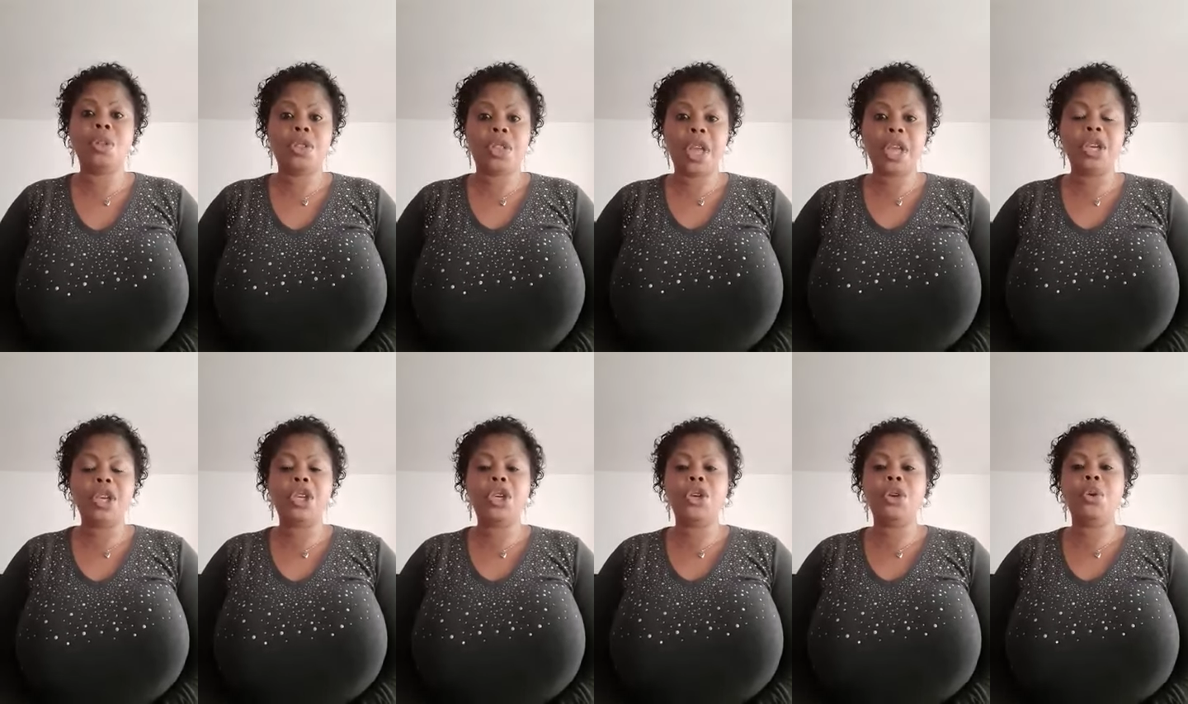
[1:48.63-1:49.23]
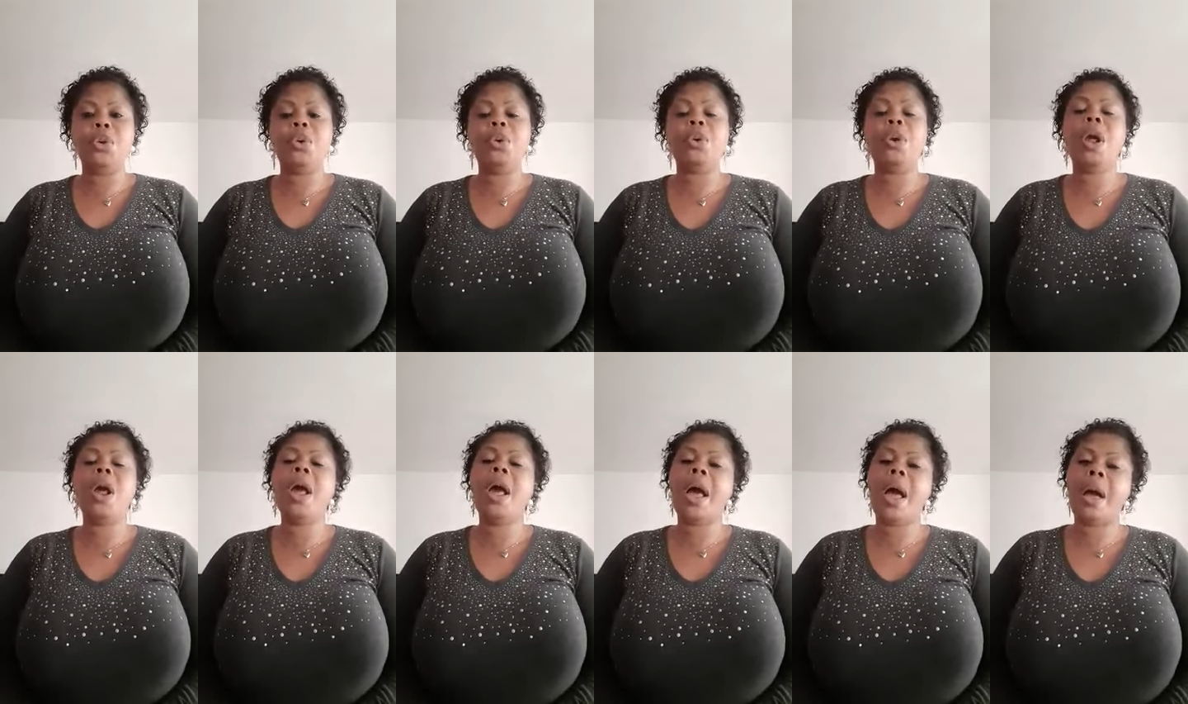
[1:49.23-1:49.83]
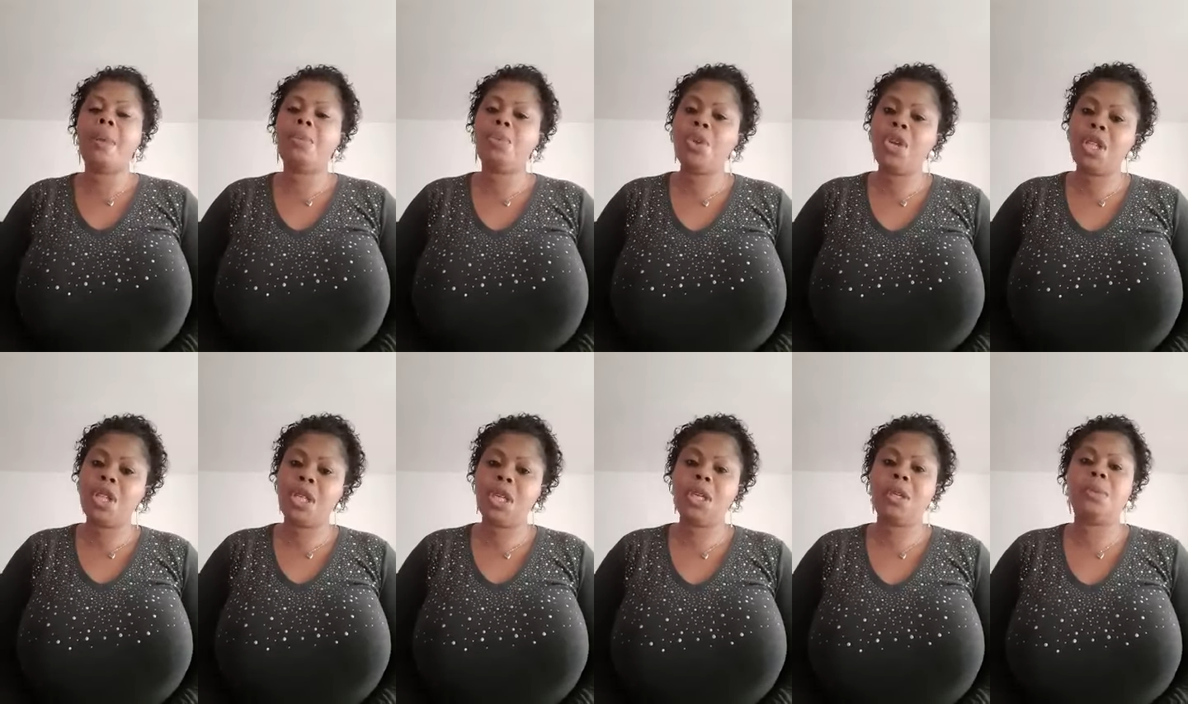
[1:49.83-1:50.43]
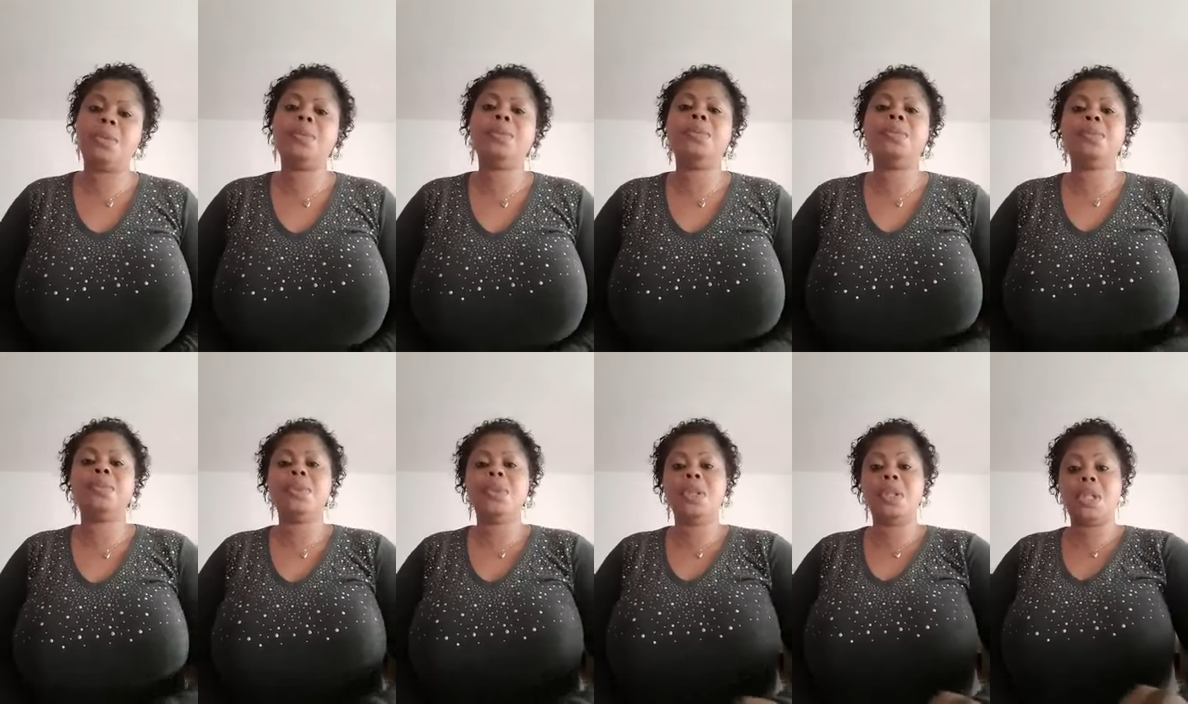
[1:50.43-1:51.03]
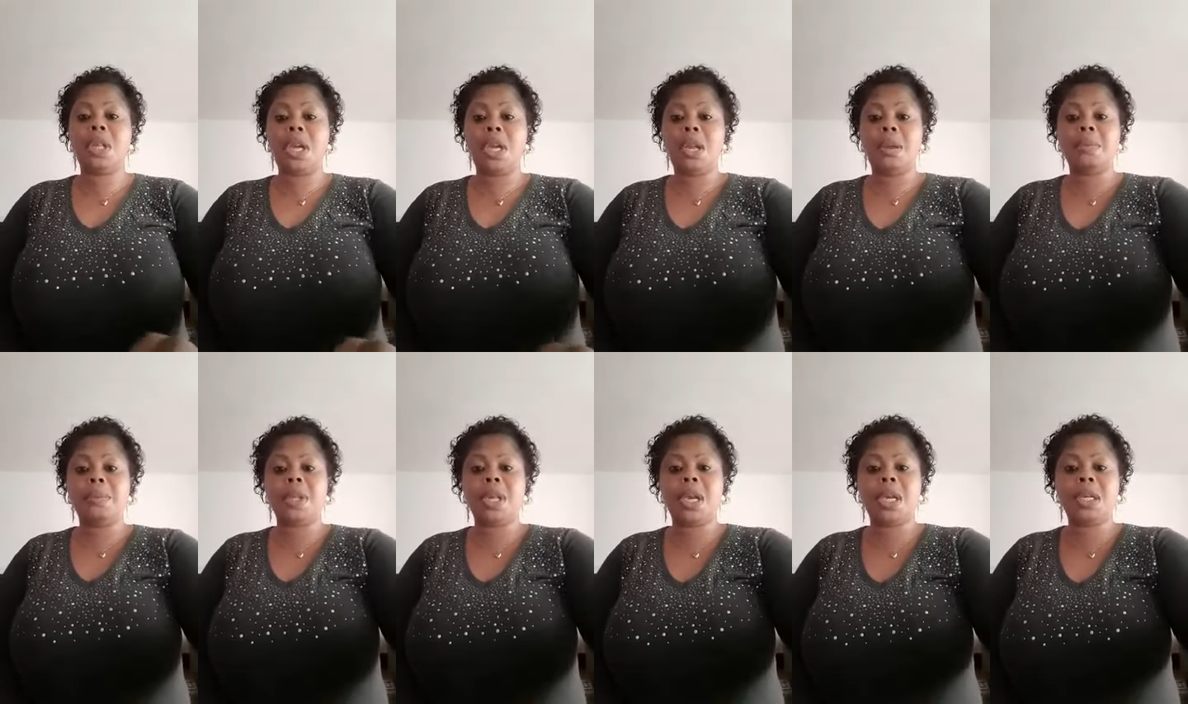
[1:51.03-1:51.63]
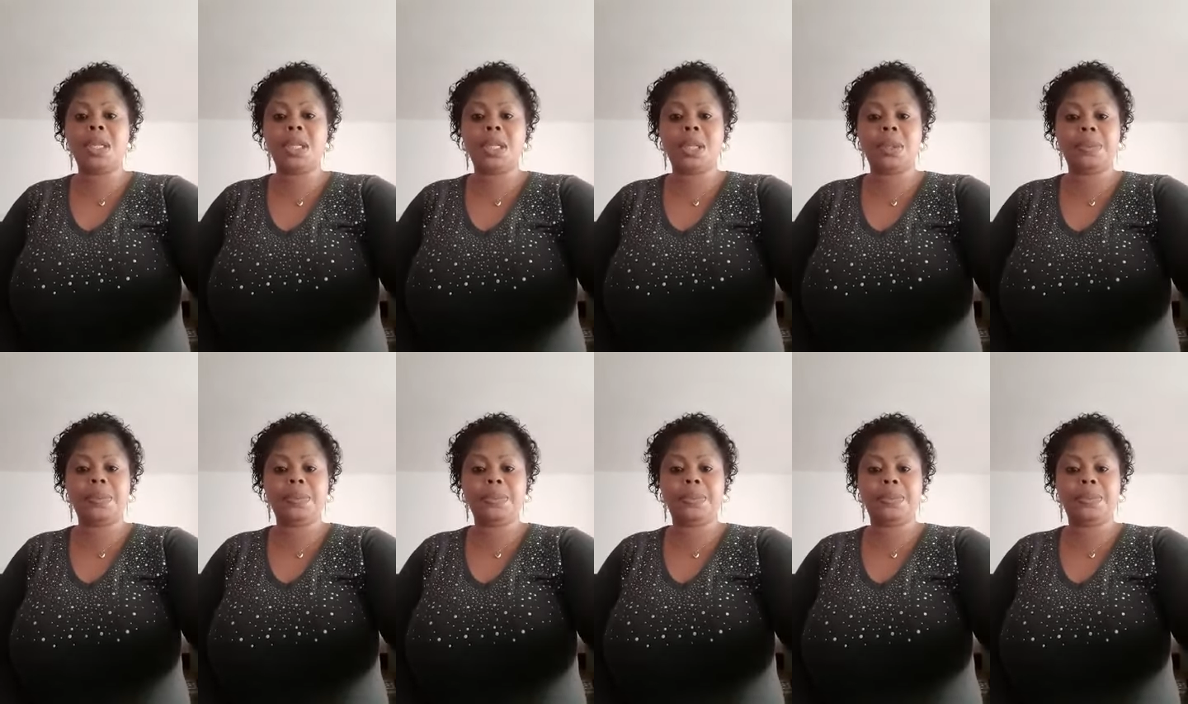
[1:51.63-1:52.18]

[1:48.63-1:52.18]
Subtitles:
Thank you all. I'm waiting. Zainab Tite.